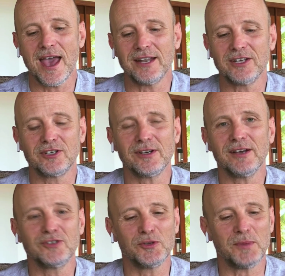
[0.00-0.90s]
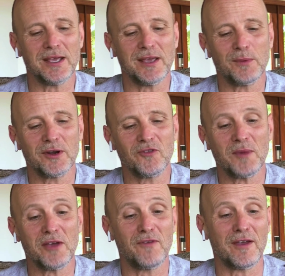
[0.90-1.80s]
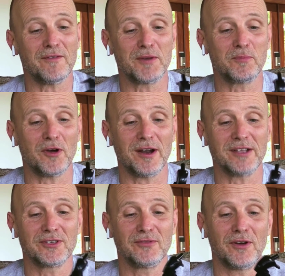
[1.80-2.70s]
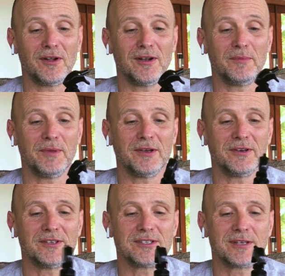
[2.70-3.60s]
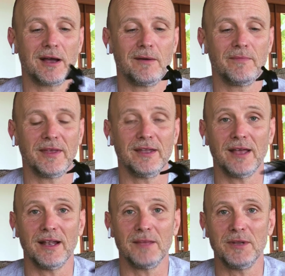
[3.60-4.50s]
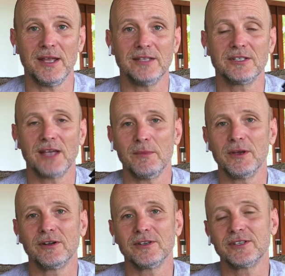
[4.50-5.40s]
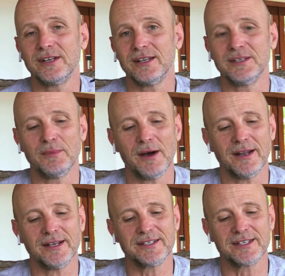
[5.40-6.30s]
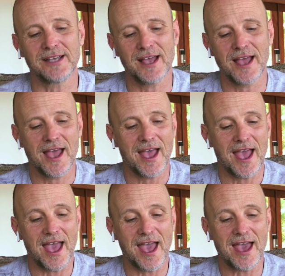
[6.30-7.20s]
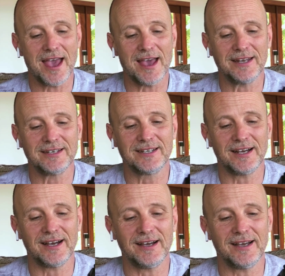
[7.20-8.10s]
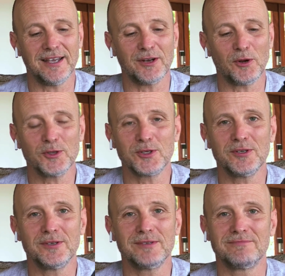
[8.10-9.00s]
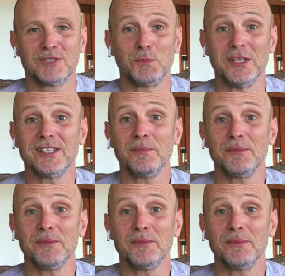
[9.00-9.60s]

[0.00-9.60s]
And it turned out to be one of my favorite products of all because it eliminates chemicals and antibiotics. And it also speeds